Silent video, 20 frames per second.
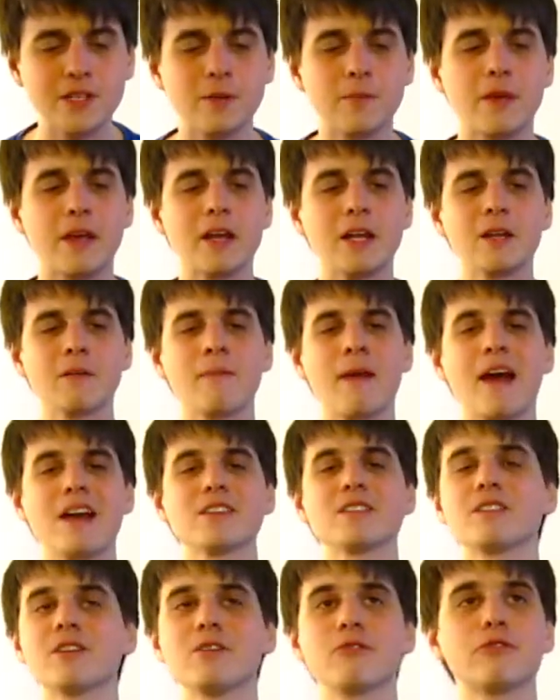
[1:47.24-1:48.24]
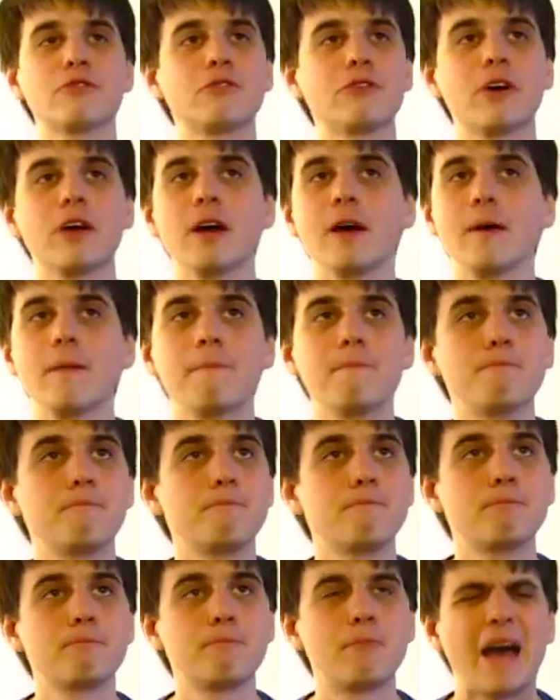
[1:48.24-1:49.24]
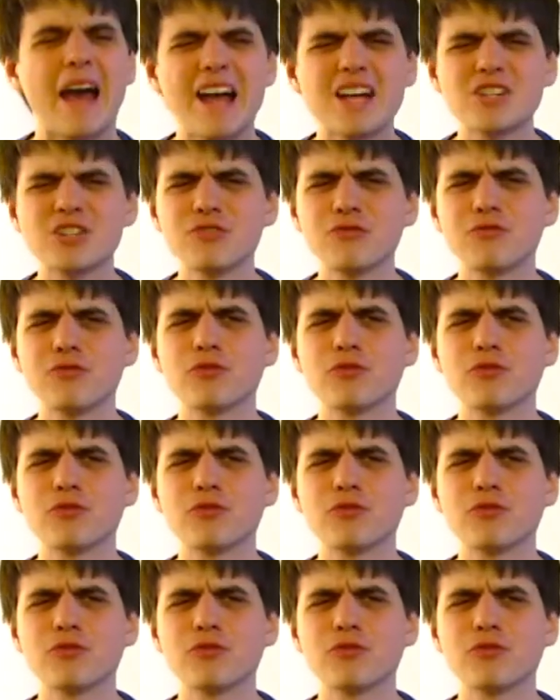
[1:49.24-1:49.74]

I'm getting a massive passion